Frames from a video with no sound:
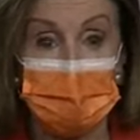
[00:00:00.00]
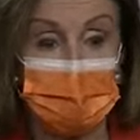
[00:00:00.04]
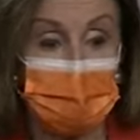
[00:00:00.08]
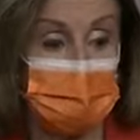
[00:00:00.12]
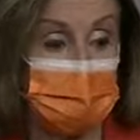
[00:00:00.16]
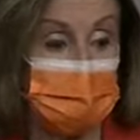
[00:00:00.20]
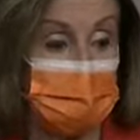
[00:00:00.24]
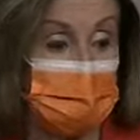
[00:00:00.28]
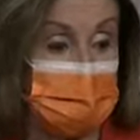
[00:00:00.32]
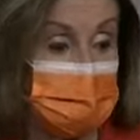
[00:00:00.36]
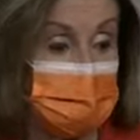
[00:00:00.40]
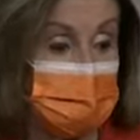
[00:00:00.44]

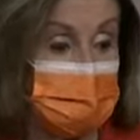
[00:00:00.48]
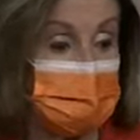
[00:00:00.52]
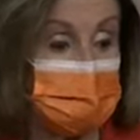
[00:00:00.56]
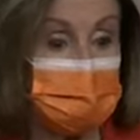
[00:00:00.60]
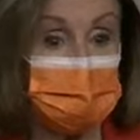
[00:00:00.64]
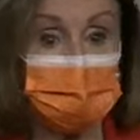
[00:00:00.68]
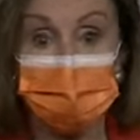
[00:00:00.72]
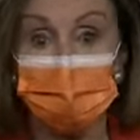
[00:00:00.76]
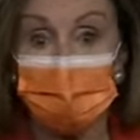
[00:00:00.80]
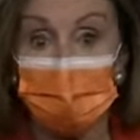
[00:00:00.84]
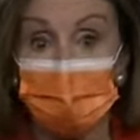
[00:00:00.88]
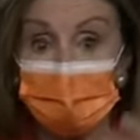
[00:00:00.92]
And in
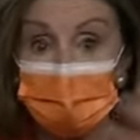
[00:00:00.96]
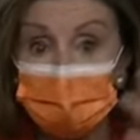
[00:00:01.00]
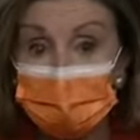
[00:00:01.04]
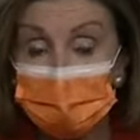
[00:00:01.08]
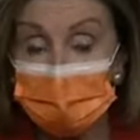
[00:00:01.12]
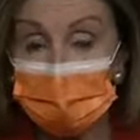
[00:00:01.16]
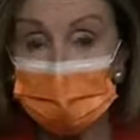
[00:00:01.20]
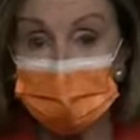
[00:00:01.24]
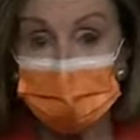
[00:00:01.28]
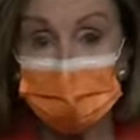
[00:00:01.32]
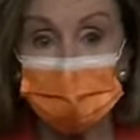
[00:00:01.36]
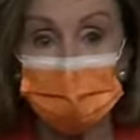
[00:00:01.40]
farm
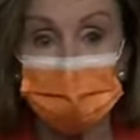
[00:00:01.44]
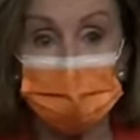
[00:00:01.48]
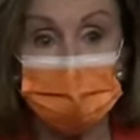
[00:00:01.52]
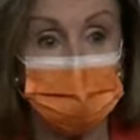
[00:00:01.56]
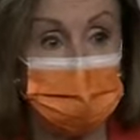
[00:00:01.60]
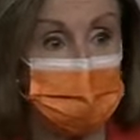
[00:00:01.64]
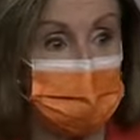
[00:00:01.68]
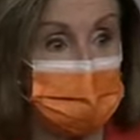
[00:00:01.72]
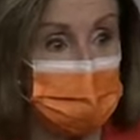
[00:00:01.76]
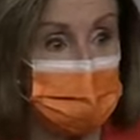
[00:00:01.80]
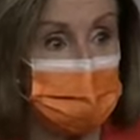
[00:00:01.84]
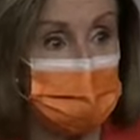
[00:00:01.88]
country,
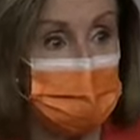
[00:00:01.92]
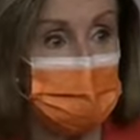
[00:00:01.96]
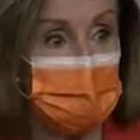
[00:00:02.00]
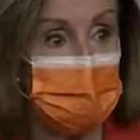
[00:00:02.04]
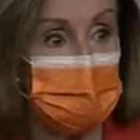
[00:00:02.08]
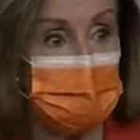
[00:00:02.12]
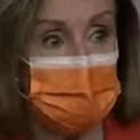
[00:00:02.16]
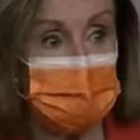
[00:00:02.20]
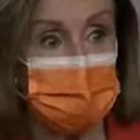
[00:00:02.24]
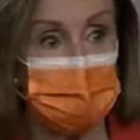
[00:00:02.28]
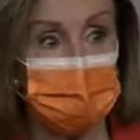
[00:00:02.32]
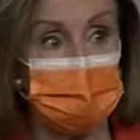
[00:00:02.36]
where
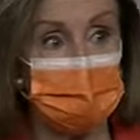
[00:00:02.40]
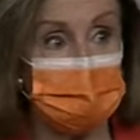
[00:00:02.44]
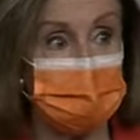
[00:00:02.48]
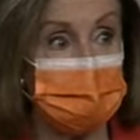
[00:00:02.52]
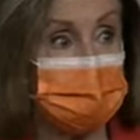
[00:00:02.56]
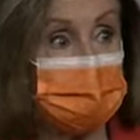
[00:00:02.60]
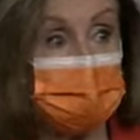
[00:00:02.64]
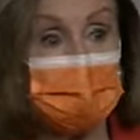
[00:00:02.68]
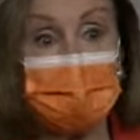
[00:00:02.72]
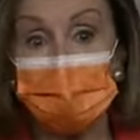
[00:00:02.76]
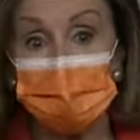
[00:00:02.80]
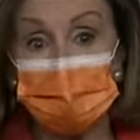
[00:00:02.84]

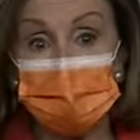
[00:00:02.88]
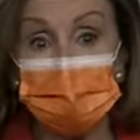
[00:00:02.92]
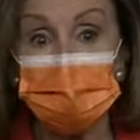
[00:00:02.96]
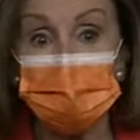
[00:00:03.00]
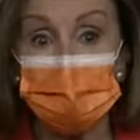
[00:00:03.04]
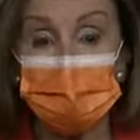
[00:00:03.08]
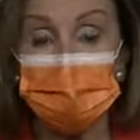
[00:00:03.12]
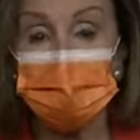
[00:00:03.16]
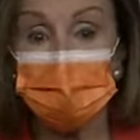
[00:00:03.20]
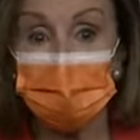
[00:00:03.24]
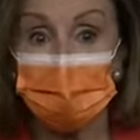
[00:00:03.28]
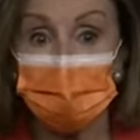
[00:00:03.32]
time is
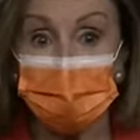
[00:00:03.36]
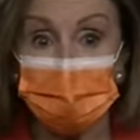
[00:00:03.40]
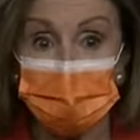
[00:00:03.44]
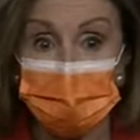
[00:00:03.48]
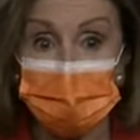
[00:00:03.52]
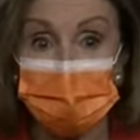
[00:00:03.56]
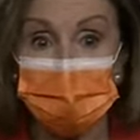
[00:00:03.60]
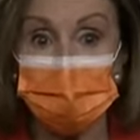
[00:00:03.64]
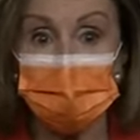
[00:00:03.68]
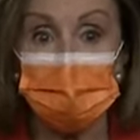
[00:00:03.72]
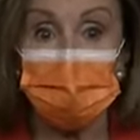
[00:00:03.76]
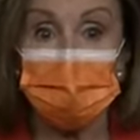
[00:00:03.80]

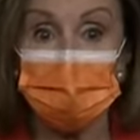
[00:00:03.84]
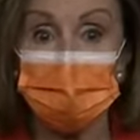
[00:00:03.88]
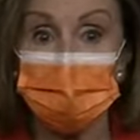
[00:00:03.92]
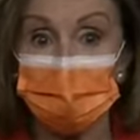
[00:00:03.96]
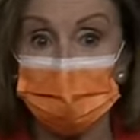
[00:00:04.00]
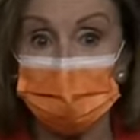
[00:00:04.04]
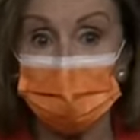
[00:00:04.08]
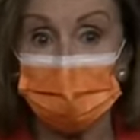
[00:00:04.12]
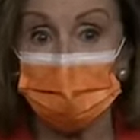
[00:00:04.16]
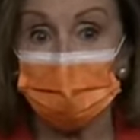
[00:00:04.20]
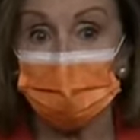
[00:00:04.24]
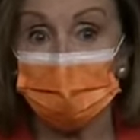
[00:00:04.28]
important in terms
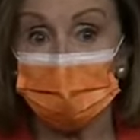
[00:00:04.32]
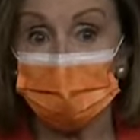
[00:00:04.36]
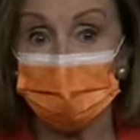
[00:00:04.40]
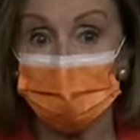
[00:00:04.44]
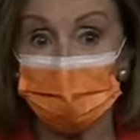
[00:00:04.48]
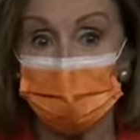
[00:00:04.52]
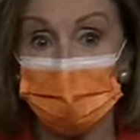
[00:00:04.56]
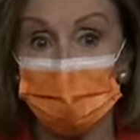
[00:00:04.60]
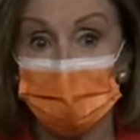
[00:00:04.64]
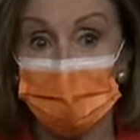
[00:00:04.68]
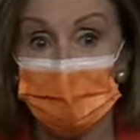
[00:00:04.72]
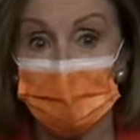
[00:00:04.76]
of
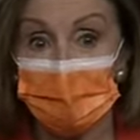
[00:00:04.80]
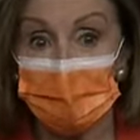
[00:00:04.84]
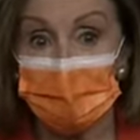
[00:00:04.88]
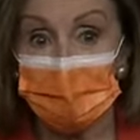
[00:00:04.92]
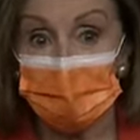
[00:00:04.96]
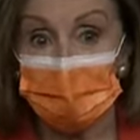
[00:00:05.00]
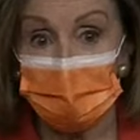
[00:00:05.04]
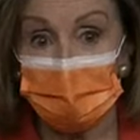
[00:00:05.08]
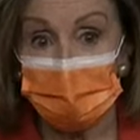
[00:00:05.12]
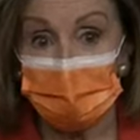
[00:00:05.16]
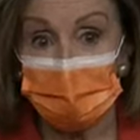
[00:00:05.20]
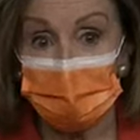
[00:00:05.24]
product,
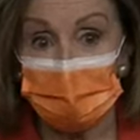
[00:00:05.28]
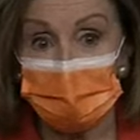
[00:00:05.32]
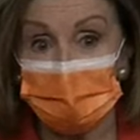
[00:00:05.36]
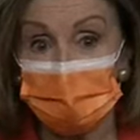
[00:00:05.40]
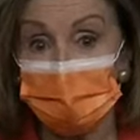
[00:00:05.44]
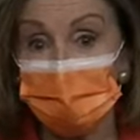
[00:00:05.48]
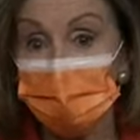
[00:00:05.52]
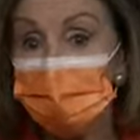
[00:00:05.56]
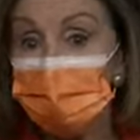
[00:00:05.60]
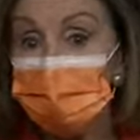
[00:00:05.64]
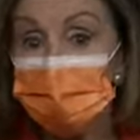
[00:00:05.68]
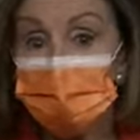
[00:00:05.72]

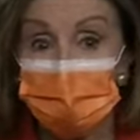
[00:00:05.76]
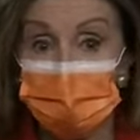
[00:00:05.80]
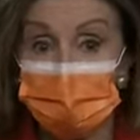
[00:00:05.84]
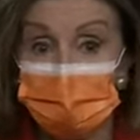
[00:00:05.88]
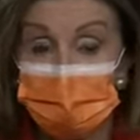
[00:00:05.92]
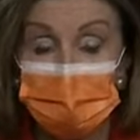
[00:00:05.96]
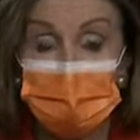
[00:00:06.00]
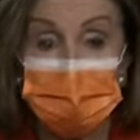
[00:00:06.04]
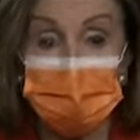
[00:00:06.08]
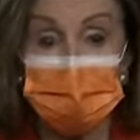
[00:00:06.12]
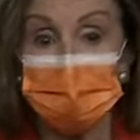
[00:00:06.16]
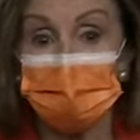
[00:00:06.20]
produce
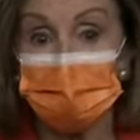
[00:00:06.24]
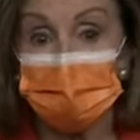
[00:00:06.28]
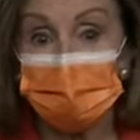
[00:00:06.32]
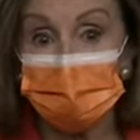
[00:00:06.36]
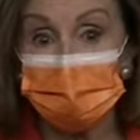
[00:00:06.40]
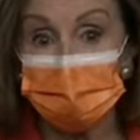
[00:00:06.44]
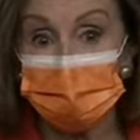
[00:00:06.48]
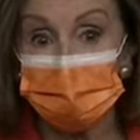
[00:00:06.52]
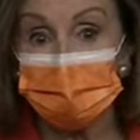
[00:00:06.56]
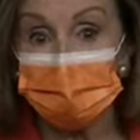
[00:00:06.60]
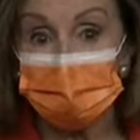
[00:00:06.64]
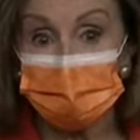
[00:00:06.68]
from
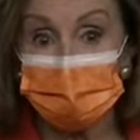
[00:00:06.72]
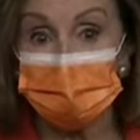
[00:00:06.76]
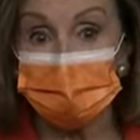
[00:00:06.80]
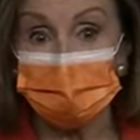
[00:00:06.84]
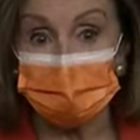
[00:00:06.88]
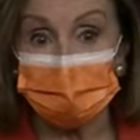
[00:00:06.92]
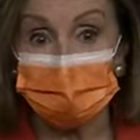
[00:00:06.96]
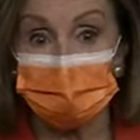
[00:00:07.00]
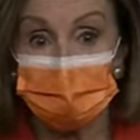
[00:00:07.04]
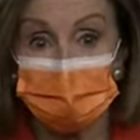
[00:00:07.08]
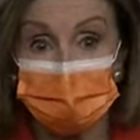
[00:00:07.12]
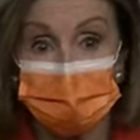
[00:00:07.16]

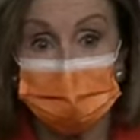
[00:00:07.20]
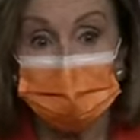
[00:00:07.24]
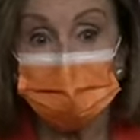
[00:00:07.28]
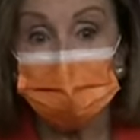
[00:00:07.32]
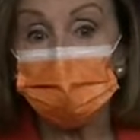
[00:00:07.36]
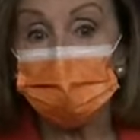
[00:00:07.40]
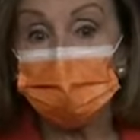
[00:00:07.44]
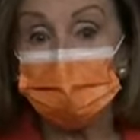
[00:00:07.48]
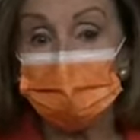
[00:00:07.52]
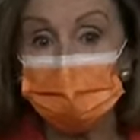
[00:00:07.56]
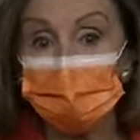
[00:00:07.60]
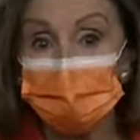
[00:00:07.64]
from
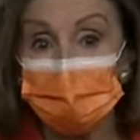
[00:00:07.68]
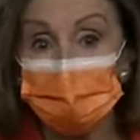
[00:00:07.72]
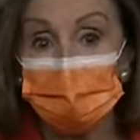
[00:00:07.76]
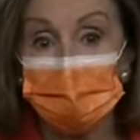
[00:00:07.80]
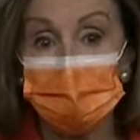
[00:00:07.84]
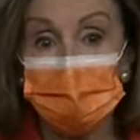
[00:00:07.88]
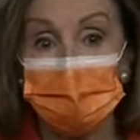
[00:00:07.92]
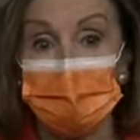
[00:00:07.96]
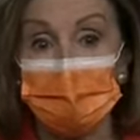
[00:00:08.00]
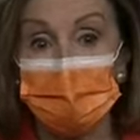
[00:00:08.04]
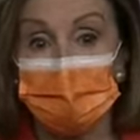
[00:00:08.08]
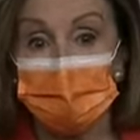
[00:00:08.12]
field to,
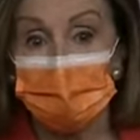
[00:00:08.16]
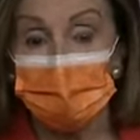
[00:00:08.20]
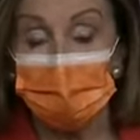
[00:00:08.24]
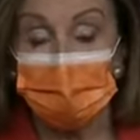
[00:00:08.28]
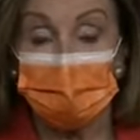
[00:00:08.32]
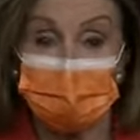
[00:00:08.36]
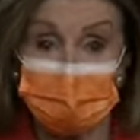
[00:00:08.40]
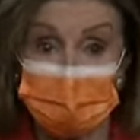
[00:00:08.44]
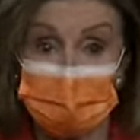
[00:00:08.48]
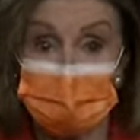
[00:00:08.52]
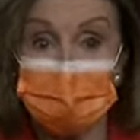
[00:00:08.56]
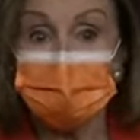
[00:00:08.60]
or
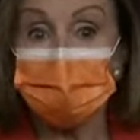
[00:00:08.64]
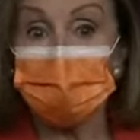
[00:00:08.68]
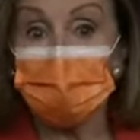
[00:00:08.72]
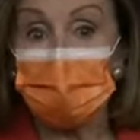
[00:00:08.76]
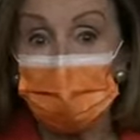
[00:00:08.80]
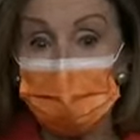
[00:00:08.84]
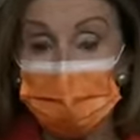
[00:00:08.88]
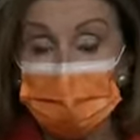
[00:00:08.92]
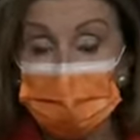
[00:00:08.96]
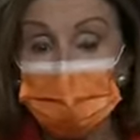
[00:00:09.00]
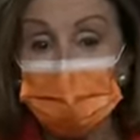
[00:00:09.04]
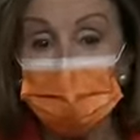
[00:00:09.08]
from
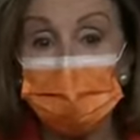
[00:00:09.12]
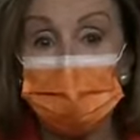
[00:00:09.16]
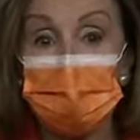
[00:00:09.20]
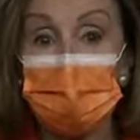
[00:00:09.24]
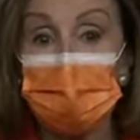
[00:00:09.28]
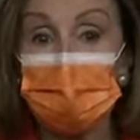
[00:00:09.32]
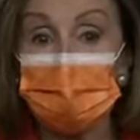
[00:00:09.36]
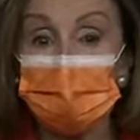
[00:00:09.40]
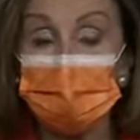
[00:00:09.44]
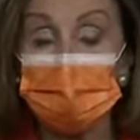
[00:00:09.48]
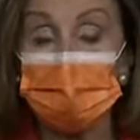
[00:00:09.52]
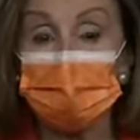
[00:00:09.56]
farm to
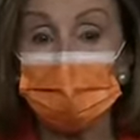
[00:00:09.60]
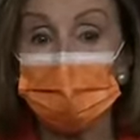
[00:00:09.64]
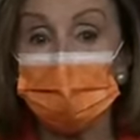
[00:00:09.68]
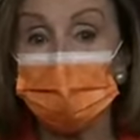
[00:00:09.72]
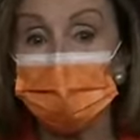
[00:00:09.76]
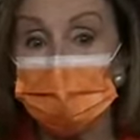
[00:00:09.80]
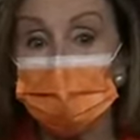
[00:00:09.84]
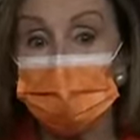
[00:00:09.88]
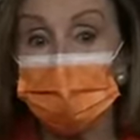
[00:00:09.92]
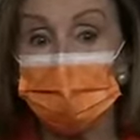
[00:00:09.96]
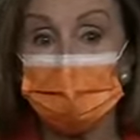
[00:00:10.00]
market and the